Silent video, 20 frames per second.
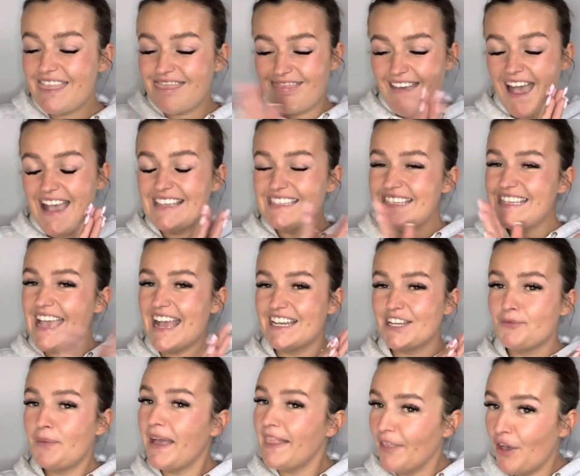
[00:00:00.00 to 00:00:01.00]
that is the end of
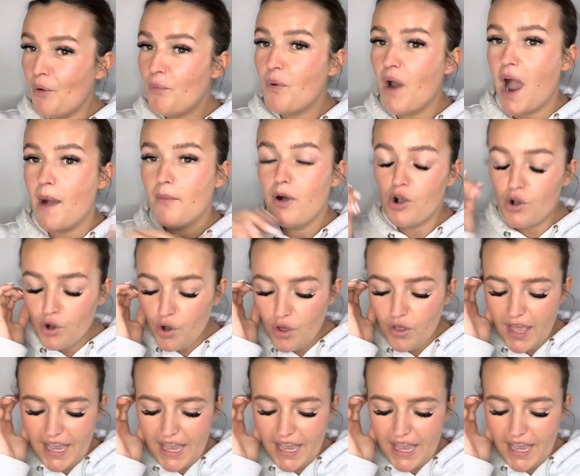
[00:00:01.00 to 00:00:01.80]
my little Primark haul.